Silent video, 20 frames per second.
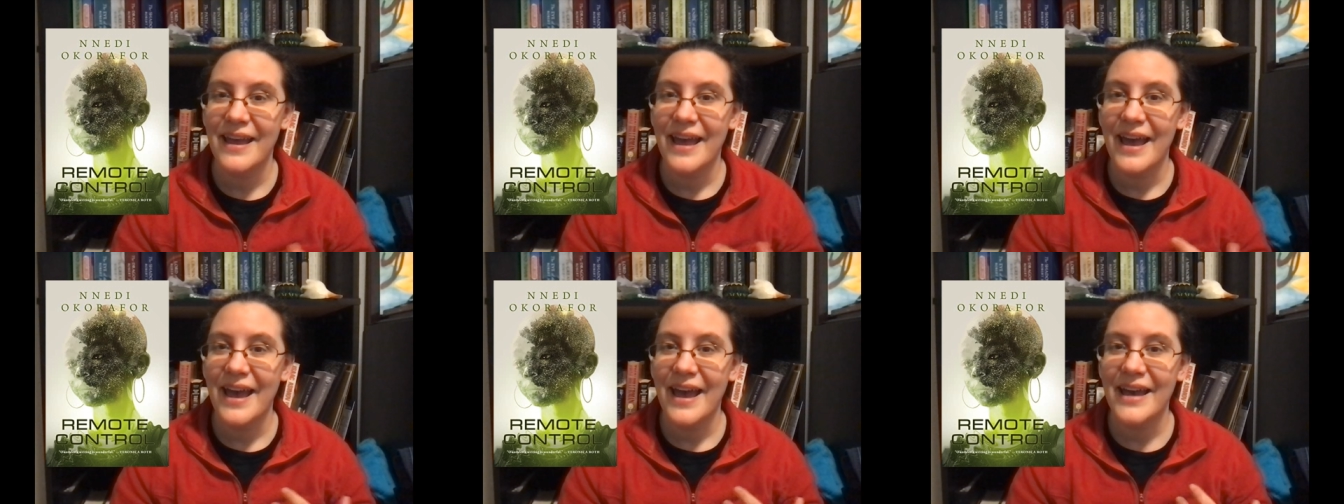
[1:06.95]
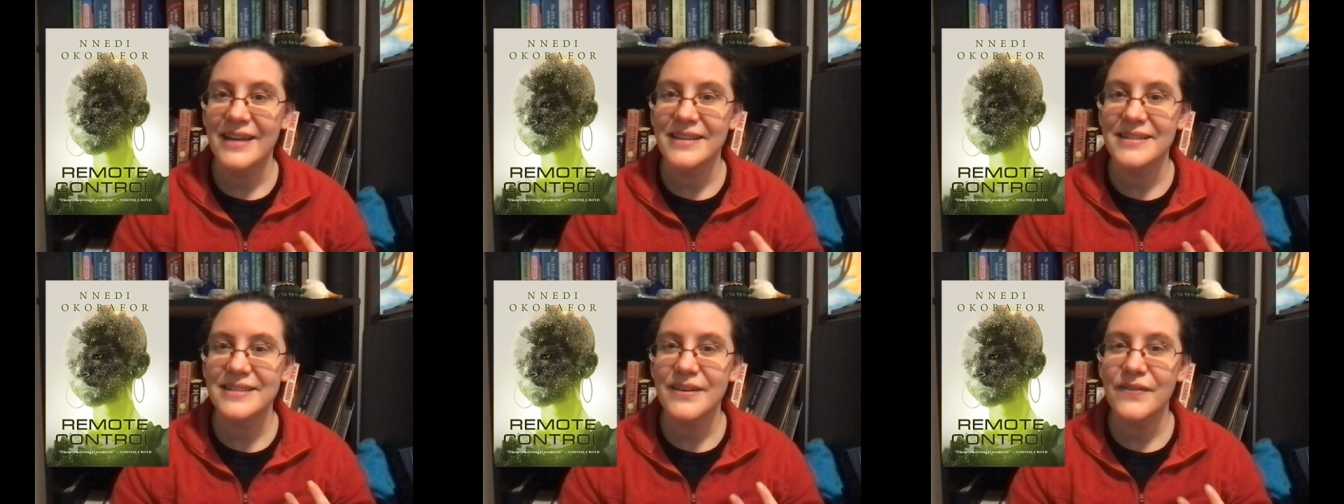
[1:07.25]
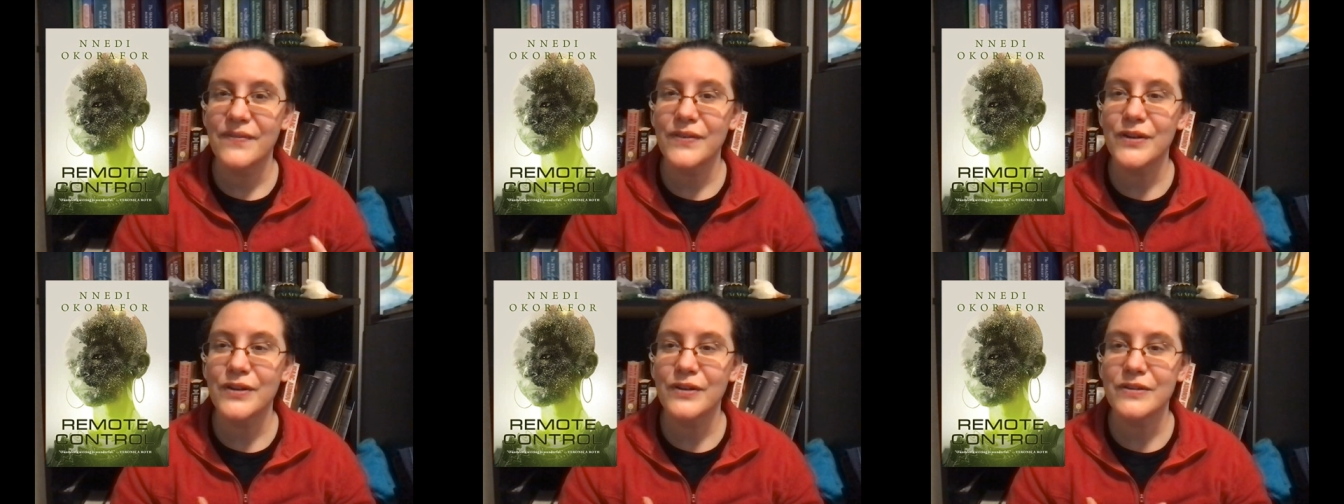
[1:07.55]
has
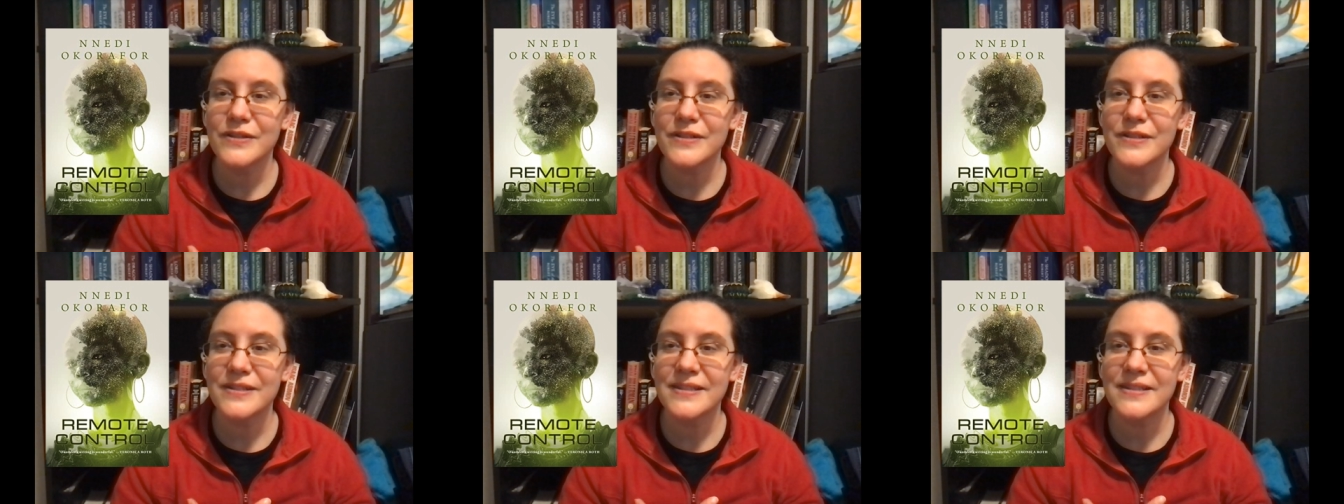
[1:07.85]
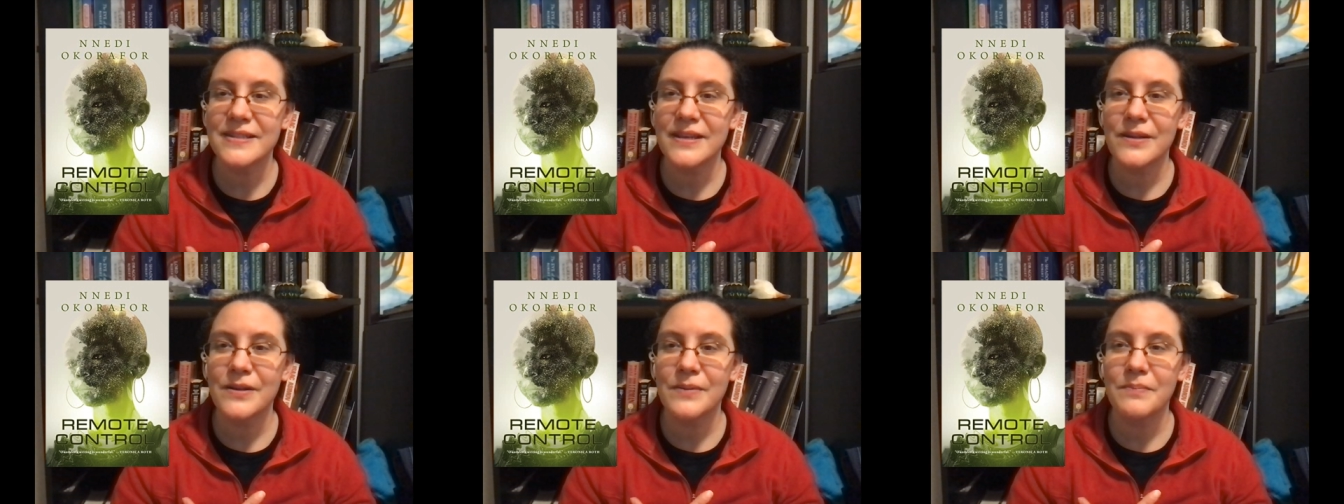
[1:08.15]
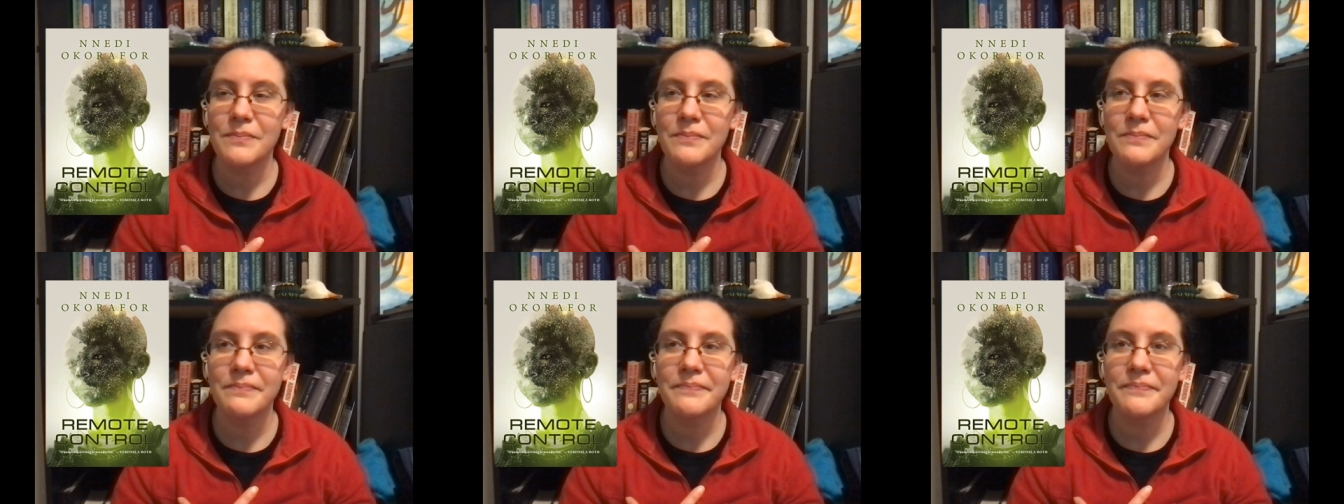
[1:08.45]
given her
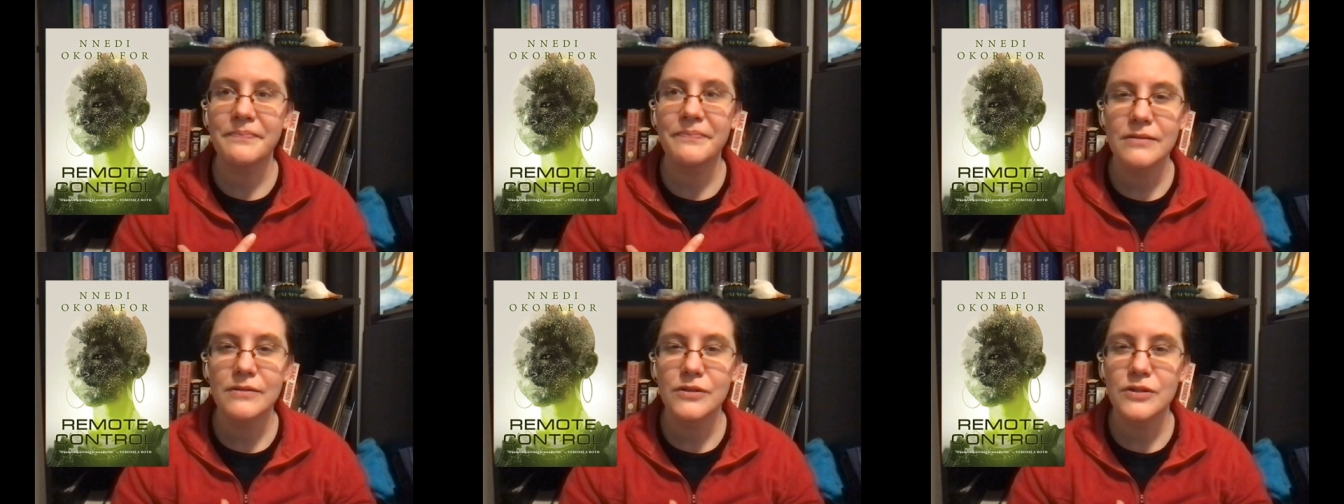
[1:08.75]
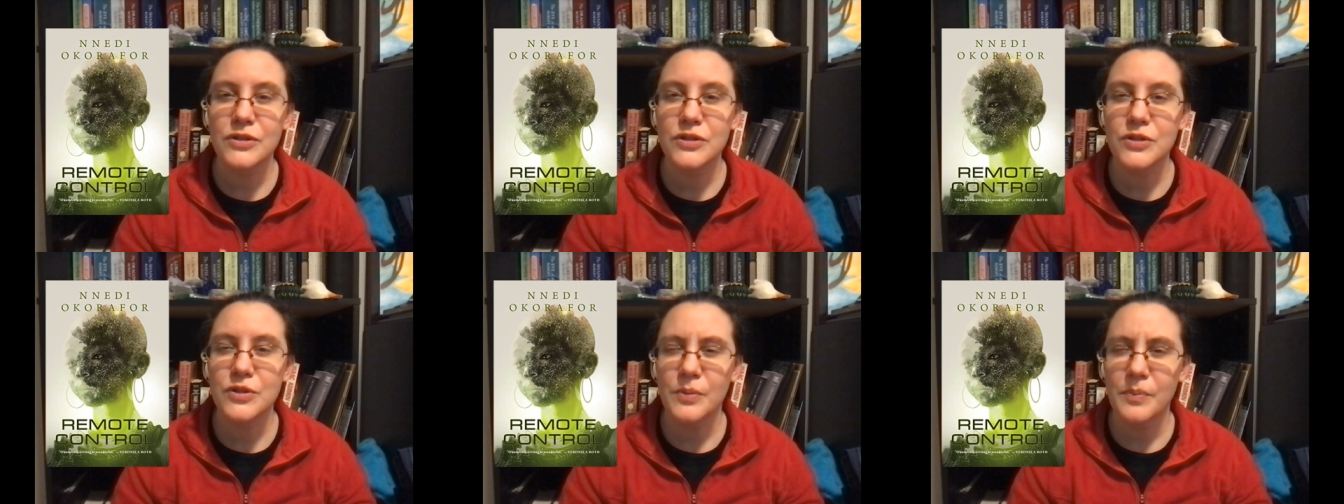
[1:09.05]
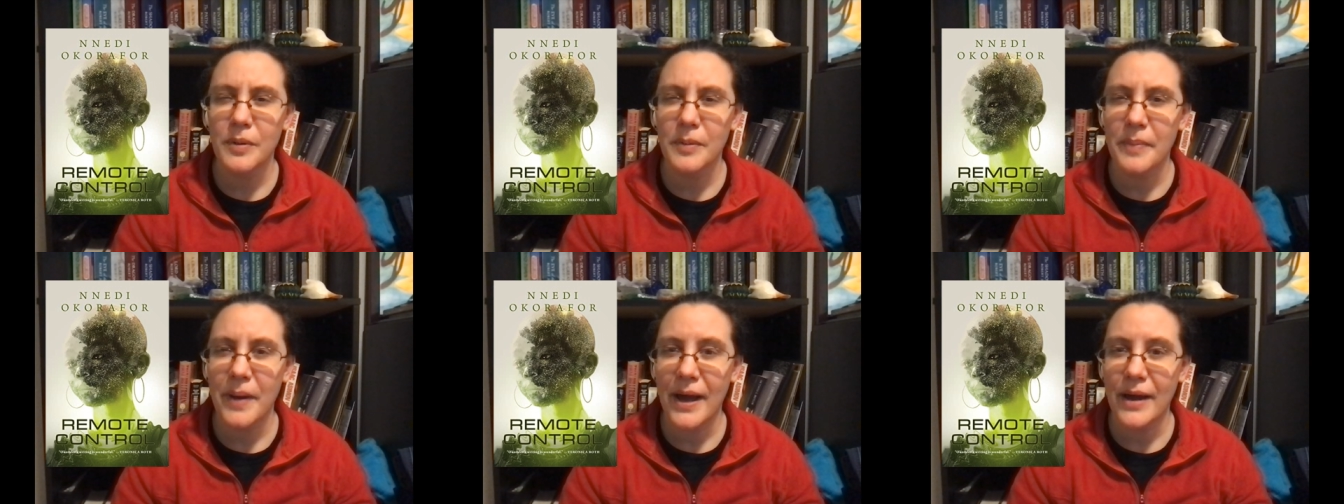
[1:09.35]
some
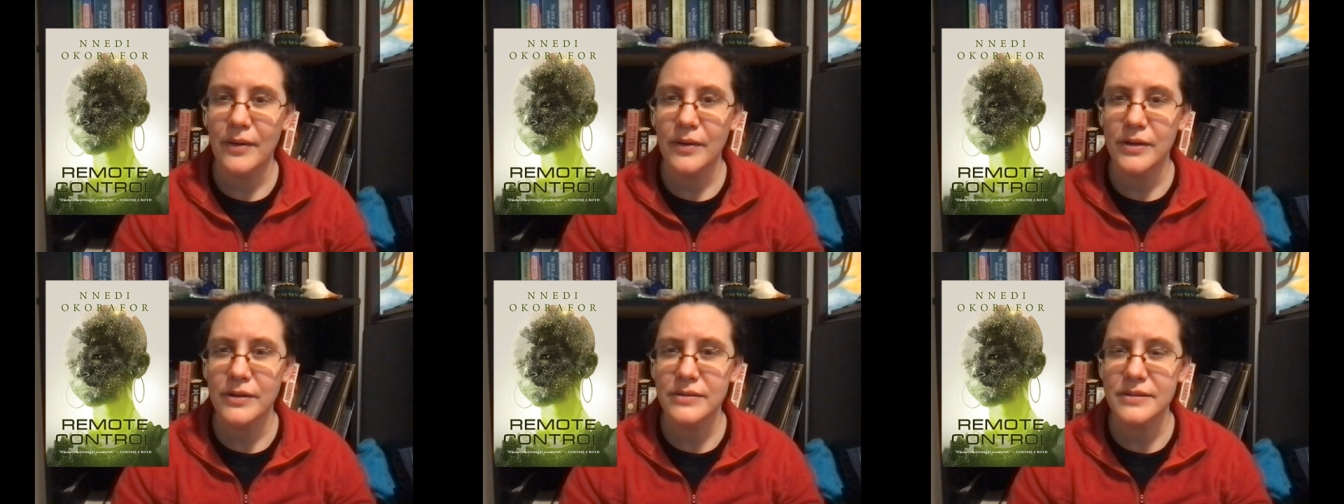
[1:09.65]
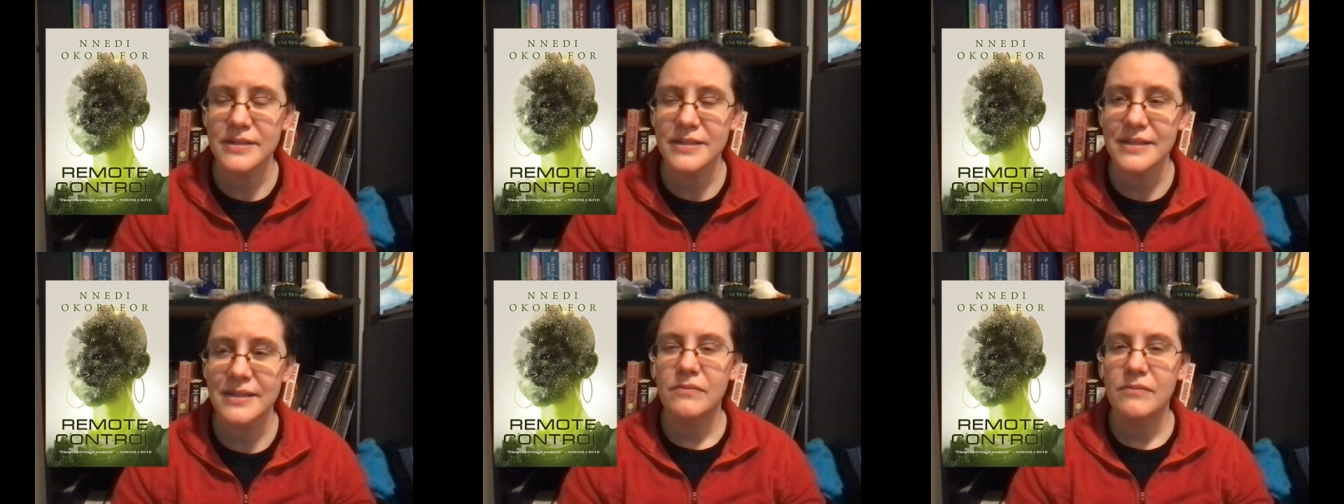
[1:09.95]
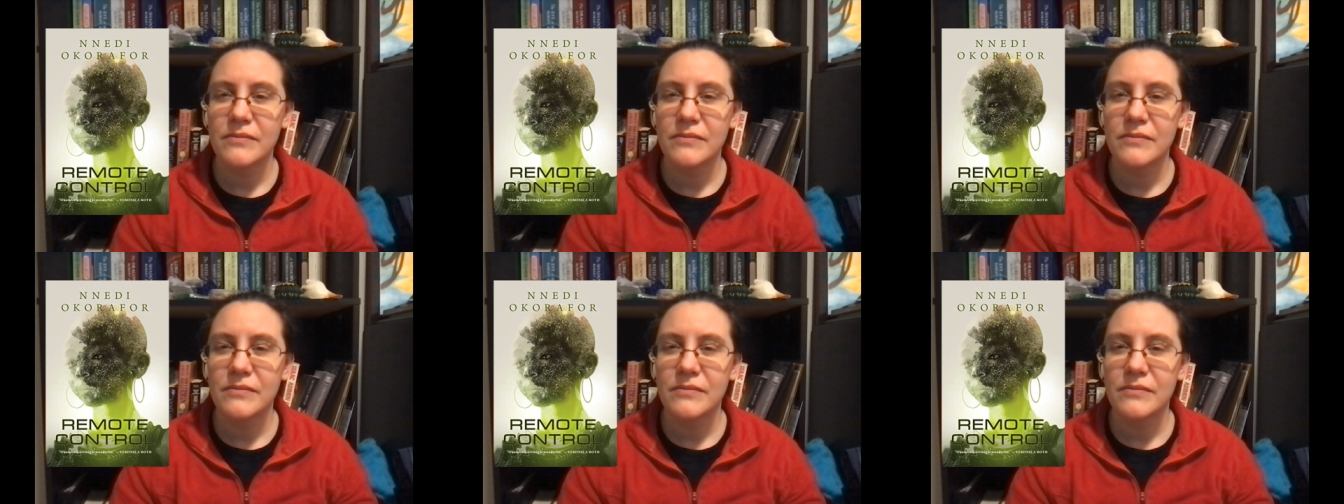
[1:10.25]
superpowers.